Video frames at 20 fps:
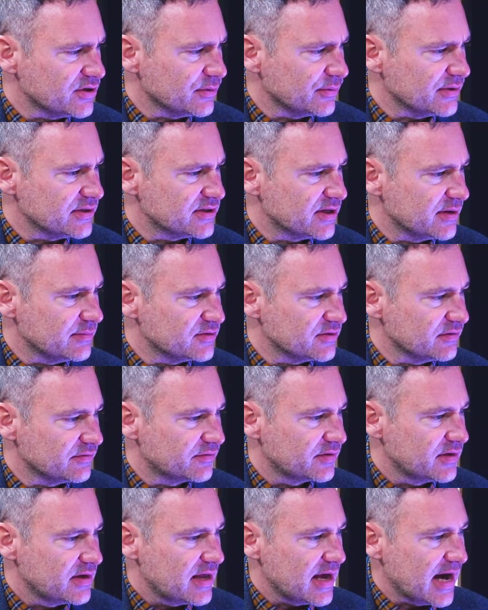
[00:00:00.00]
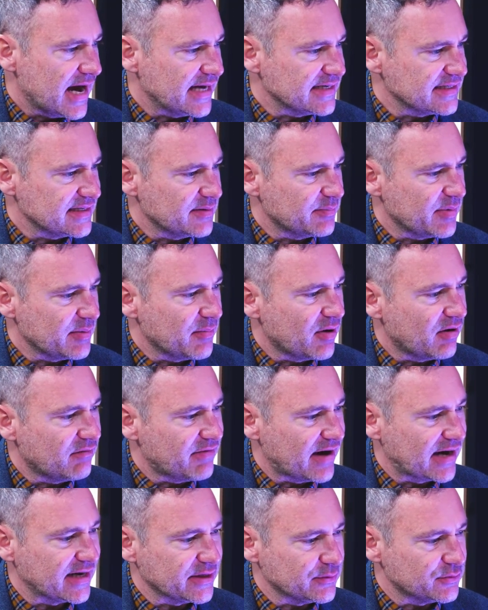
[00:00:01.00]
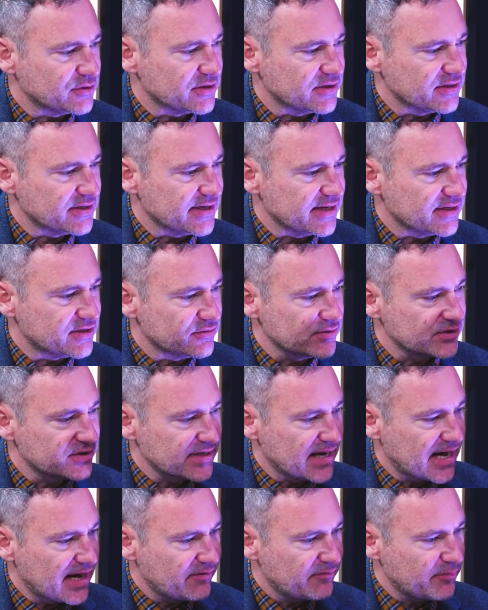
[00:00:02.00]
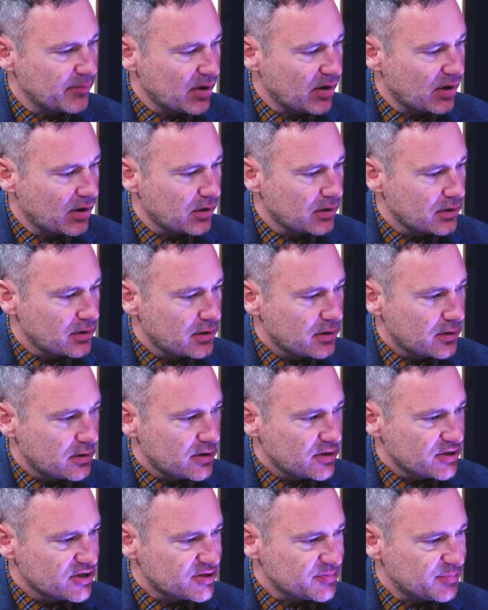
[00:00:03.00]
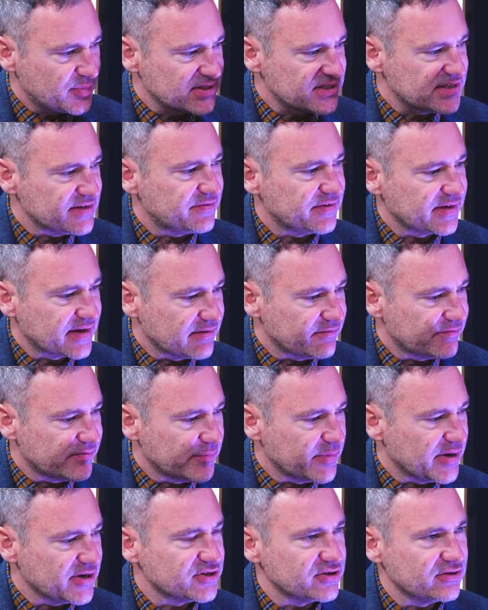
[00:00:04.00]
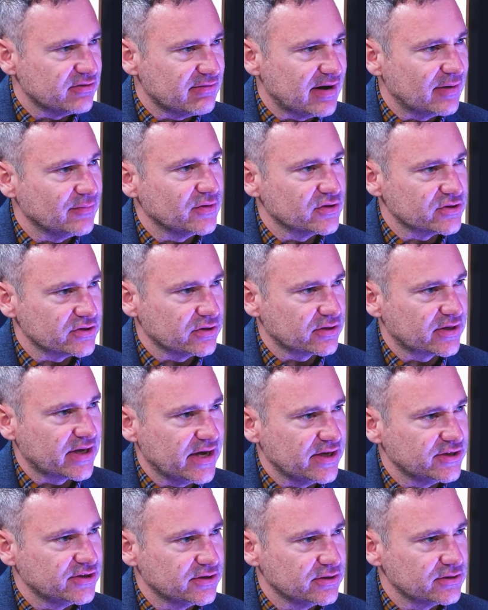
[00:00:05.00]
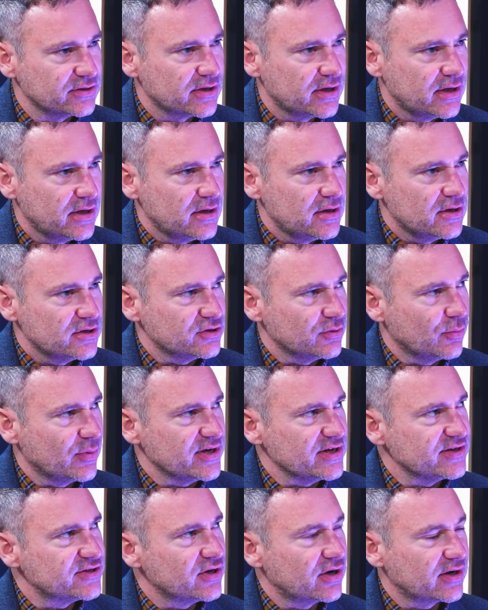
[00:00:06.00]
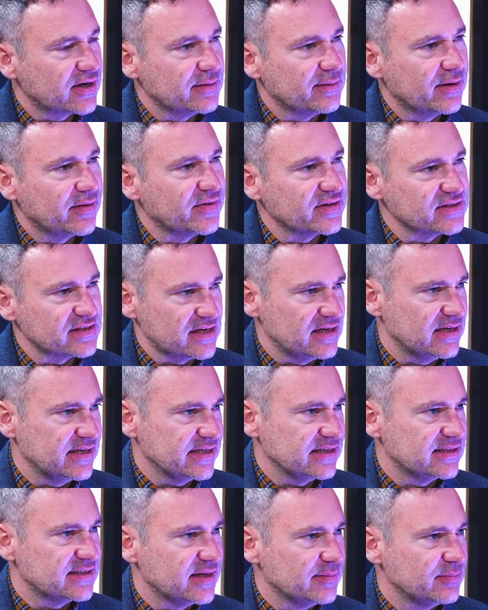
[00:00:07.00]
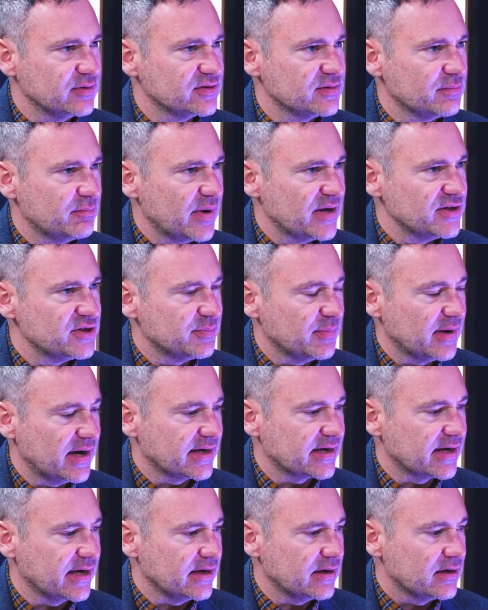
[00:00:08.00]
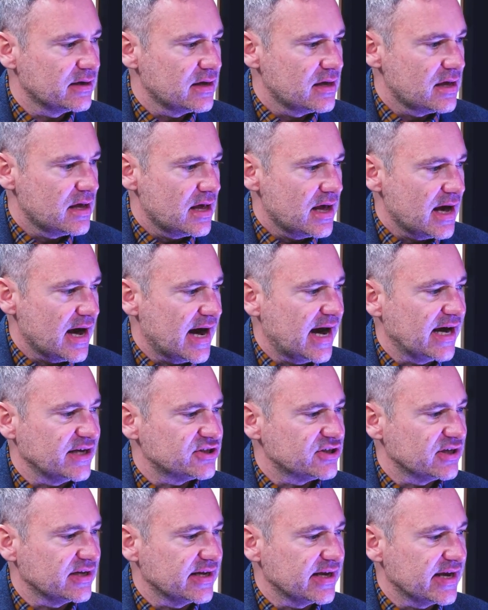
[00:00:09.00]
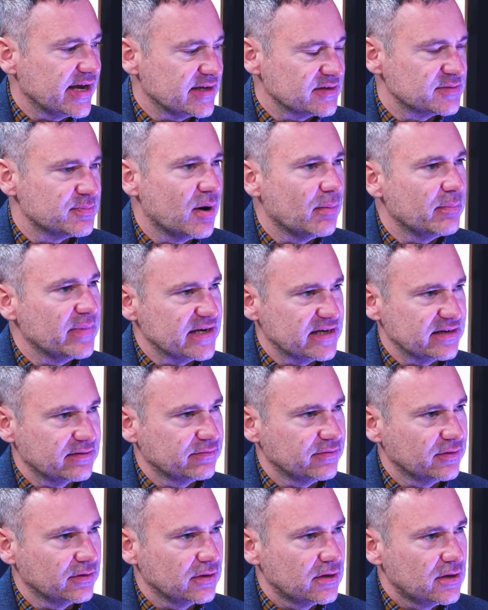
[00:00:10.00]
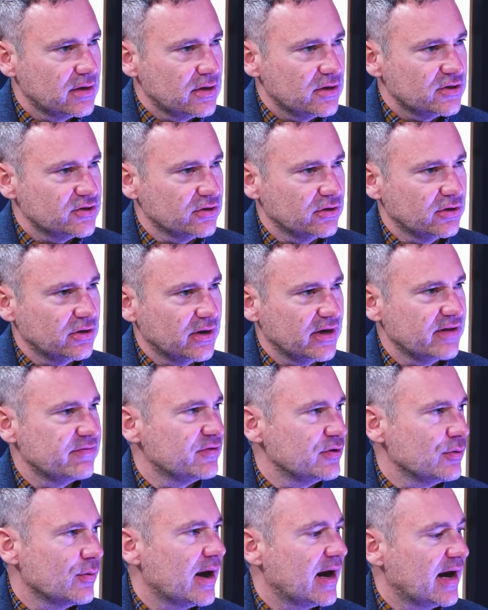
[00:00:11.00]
in terms of adding a bit more value to the data is to have more specific information around those locations. So when you're talking about things like league tables and benchmarking, actually it's more meaningful. So if you're